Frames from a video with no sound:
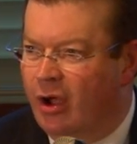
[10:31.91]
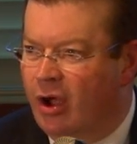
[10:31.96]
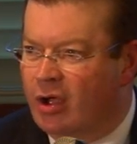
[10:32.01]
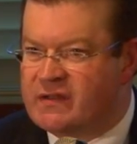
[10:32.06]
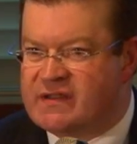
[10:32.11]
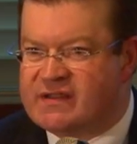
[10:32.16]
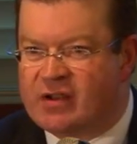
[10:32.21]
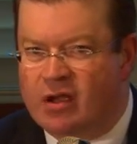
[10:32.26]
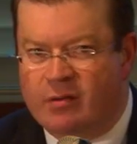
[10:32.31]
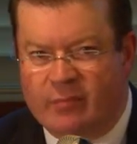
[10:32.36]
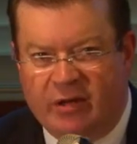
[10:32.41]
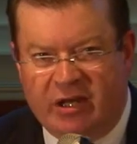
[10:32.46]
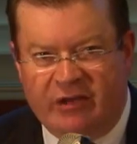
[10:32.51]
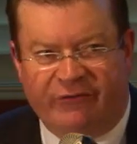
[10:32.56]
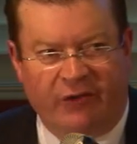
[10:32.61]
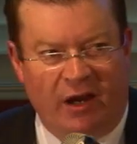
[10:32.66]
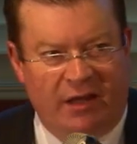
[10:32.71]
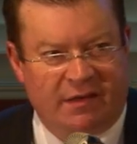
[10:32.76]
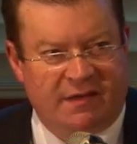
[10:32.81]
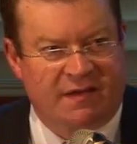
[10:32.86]
on so many
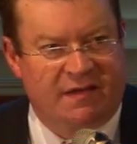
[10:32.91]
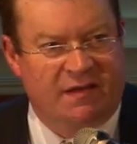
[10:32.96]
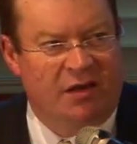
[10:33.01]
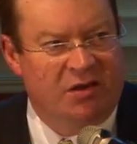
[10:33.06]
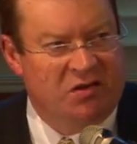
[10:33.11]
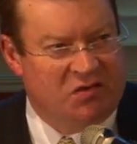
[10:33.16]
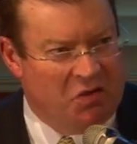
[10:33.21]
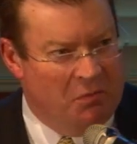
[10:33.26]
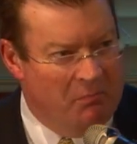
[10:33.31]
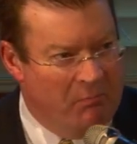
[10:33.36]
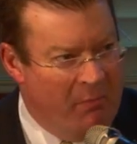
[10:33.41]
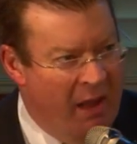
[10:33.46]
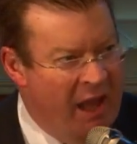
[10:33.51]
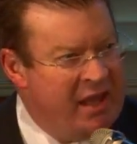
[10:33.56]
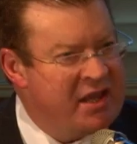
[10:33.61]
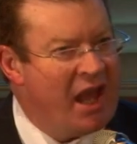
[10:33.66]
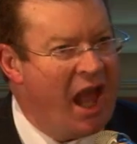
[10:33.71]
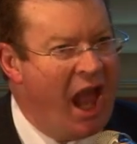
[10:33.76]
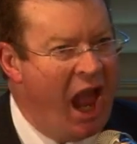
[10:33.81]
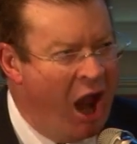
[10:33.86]
fronts to
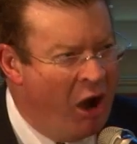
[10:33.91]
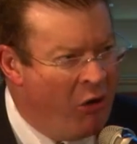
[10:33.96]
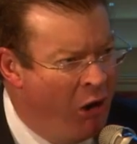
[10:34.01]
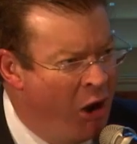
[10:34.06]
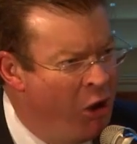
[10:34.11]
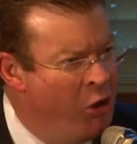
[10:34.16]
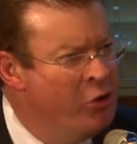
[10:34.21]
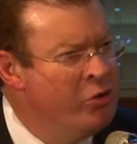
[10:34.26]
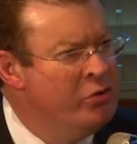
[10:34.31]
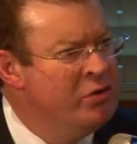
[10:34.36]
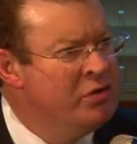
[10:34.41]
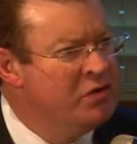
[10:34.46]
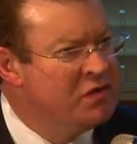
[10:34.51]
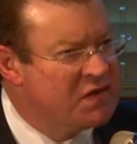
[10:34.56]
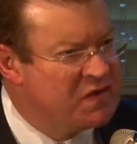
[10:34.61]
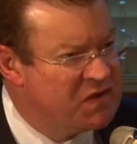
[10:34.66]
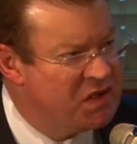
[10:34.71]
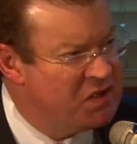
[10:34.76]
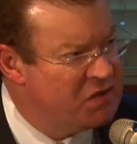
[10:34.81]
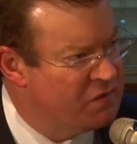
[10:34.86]
make our own
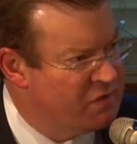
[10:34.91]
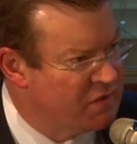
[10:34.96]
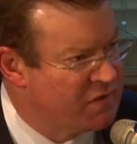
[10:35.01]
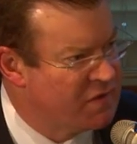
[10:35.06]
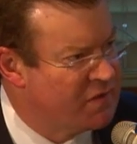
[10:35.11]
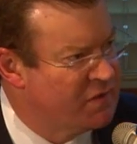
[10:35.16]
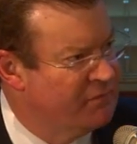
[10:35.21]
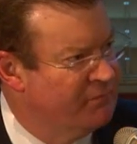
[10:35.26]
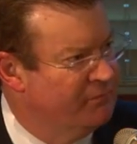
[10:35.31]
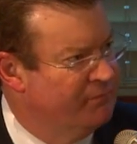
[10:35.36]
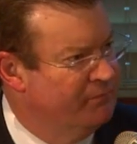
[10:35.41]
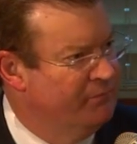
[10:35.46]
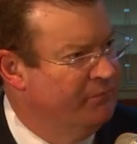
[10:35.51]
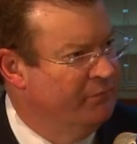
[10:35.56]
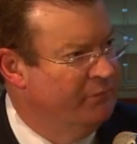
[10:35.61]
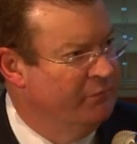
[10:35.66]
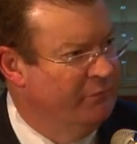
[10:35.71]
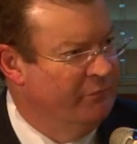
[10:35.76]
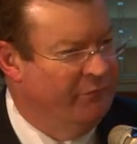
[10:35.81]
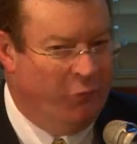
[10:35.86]
decisions,
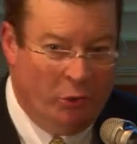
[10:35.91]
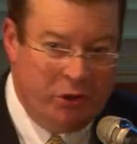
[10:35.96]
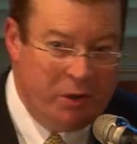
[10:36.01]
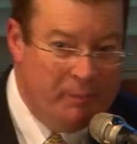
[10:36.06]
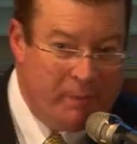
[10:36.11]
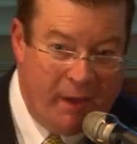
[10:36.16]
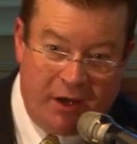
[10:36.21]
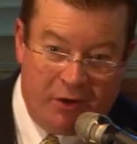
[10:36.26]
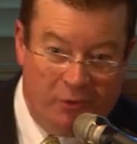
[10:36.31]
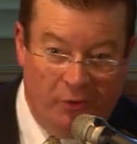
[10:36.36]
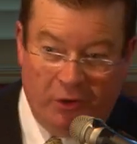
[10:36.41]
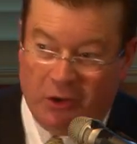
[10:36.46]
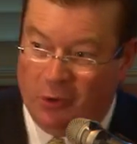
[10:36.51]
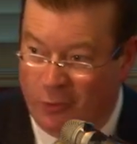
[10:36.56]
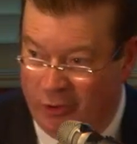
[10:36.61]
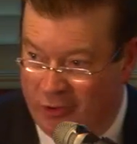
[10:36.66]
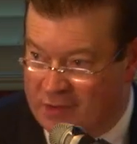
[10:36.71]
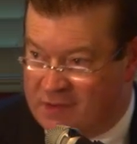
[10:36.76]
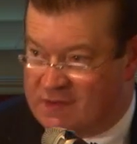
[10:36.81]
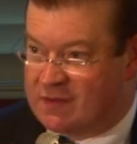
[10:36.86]
for the better or the
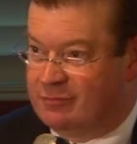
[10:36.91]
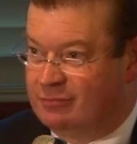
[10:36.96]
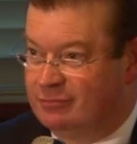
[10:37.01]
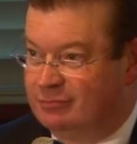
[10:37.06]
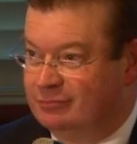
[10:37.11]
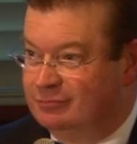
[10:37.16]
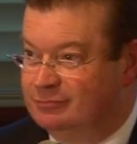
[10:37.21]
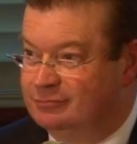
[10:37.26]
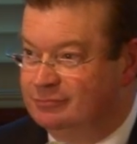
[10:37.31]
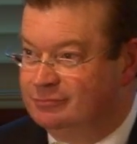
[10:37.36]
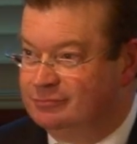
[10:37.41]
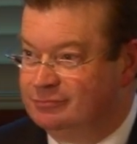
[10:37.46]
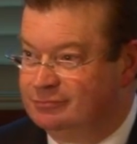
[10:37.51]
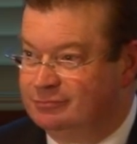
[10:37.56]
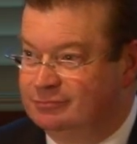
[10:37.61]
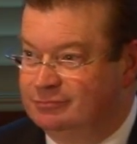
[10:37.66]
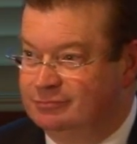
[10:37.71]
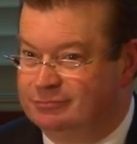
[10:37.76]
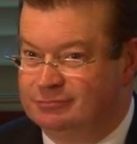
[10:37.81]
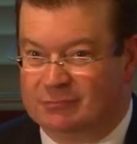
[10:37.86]
worse.
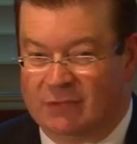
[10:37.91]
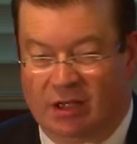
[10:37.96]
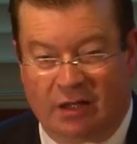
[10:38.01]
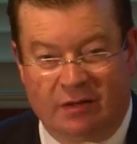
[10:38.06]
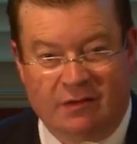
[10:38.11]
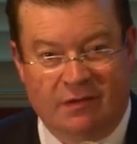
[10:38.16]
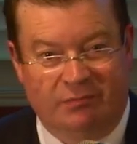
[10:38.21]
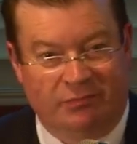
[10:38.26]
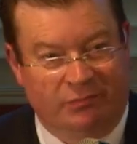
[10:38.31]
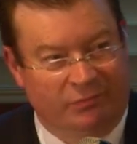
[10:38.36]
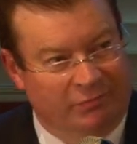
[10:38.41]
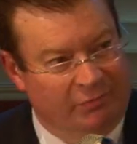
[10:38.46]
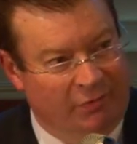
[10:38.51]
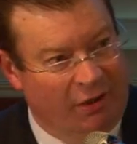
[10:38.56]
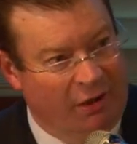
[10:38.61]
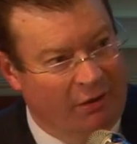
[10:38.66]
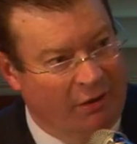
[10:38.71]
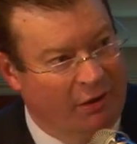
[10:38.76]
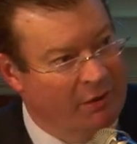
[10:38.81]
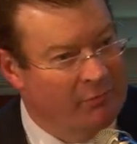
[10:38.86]
You know,
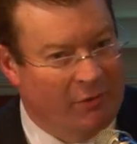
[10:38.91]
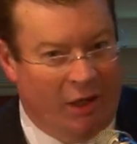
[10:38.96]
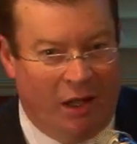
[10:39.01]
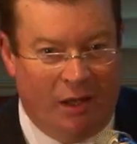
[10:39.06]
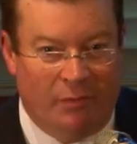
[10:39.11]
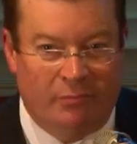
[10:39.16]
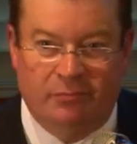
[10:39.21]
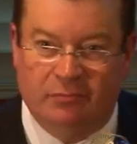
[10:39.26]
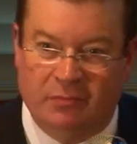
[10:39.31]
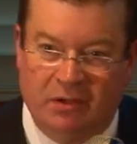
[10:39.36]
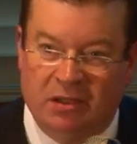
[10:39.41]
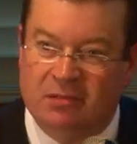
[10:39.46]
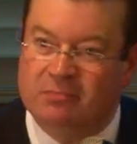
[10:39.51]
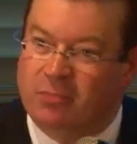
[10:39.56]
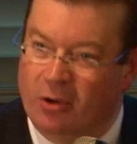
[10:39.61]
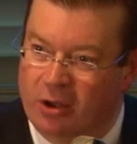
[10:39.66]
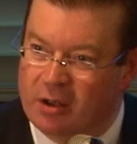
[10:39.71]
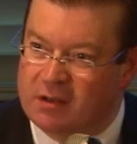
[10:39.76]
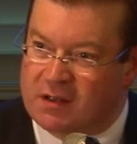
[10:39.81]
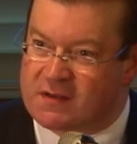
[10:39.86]
I'm in
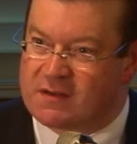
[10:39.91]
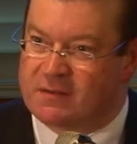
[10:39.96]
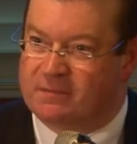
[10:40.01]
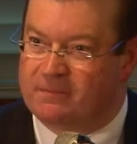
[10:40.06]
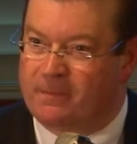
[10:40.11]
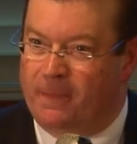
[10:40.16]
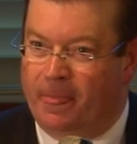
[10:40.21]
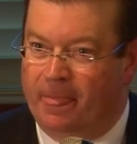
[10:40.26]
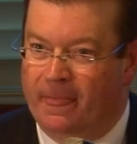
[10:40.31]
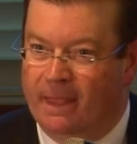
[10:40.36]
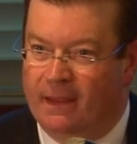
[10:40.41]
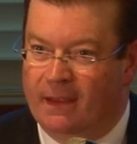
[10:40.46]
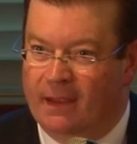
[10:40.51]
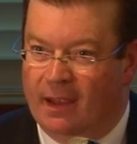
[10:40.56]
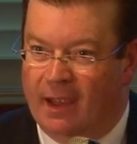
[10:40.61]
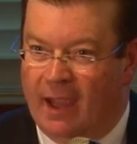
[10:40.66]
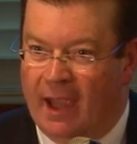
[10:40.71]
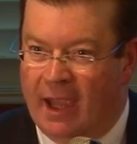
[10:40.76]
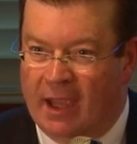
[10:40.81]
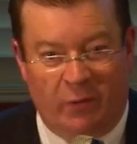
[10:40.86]
politics,
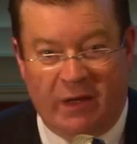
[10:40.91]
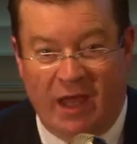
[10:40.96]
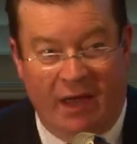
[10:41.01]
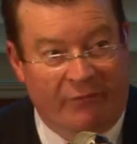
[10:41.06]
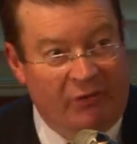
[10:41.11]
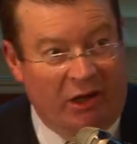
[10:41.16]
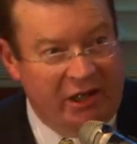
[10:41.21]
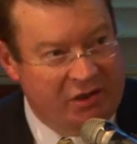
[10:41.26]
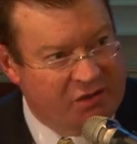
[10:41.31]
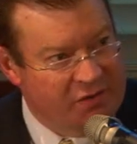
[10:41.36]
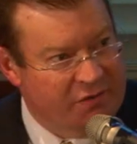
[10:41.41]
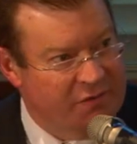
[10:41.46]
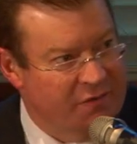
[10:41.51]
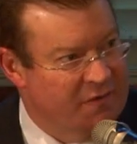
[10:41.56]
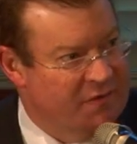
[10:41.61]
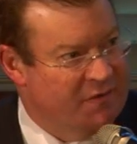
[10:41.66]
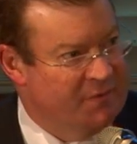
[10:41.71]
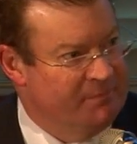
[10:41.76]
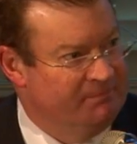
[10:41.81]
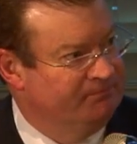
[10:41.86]
and we have
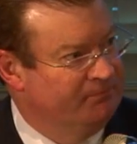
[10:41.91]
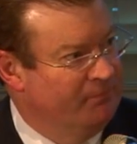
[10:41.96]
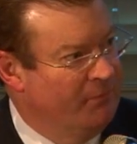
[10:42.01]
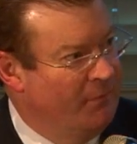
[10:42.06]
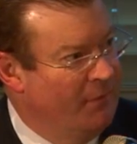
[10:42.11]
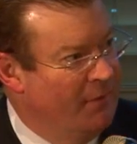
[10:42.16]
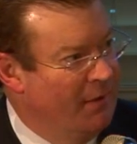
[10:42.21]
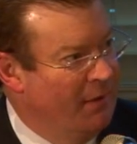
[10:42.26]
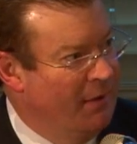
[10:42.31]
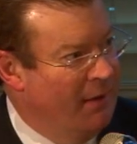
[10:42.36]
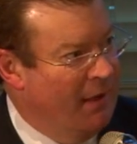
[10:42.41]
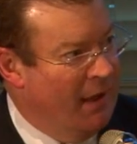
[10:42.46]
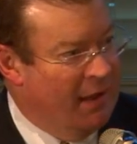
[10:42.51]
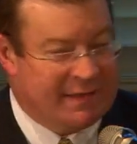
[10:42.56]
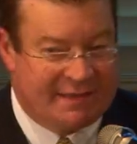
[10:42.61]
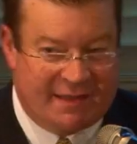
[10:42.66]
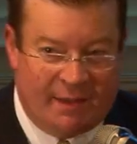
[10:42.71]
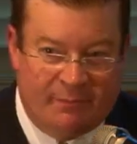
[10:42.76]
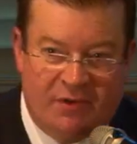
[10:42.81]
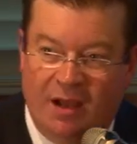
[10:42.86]
elections,
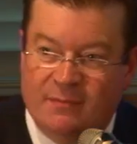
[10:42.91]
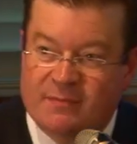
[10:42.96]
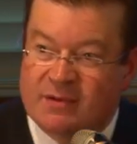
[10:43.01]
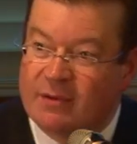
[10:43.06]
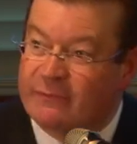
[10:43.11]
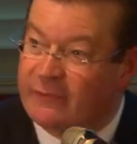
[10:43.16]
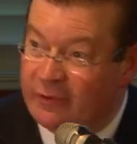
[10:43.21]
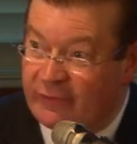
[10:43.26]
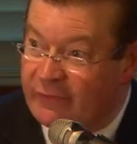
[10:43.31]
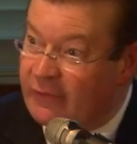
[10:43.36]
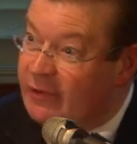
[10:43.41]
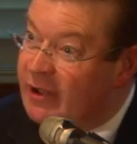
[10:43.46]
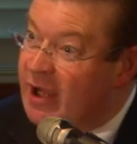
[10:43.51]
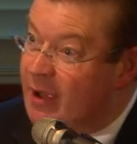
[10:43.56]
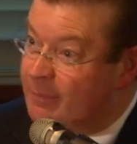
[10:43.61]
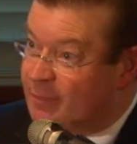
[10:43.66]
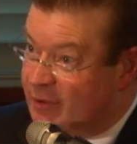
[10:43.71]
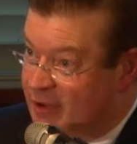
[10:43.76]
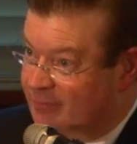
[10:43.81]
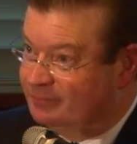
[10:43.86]
and sometimes I'm very, very
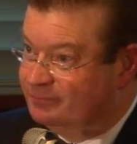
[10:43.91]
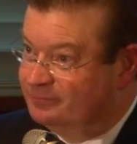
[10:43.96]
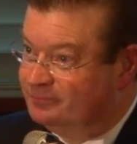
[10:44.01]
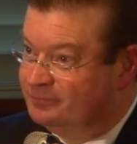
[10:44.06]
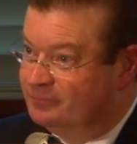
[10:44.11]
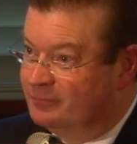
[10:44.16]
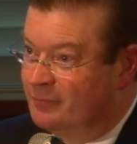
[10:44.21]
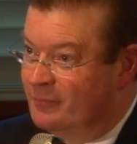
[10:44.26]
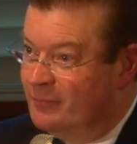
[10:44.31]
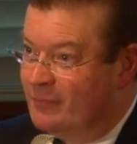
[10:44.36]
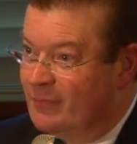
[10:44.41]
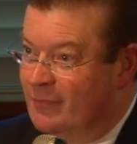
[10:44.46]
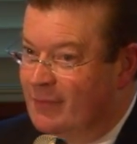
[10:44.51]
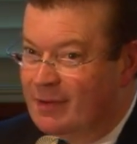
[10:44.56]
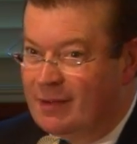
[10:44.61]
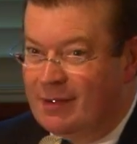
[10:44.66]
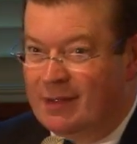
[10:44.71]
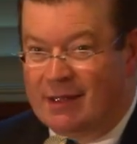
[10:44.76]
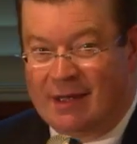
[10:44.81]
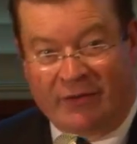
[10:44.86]
happy,
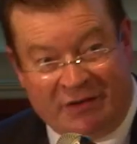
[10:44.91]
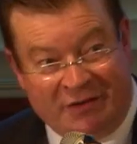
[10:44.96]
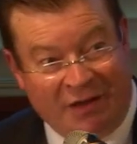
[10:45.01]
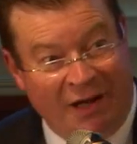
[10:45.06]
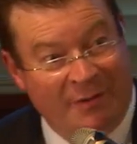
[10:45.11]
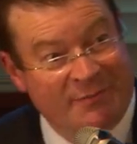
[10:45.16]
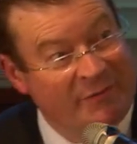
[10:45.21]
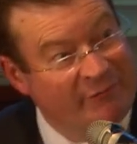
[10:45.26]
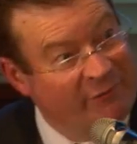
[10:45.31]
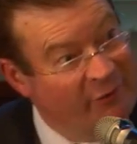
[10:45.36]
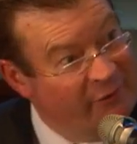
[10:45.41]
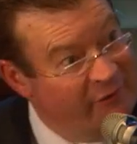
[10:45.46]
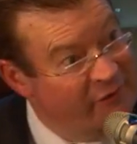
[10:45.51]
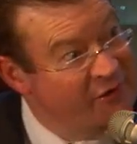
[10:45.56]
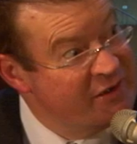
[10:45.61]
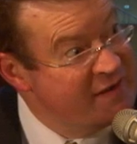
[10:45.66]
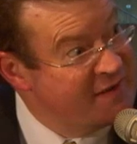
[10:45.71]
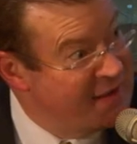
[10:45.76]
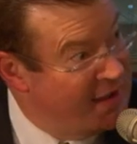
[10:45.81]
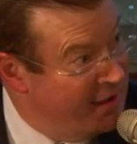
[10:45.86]
and other times I'm very,
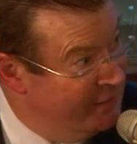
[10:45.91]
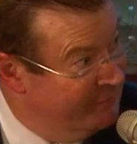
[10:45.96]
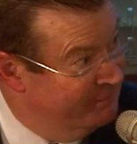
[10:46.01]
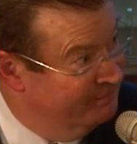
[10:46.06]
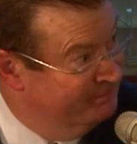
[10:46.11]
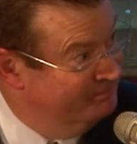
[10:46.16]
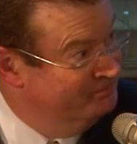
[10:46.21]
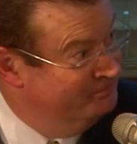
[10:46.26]
very sad.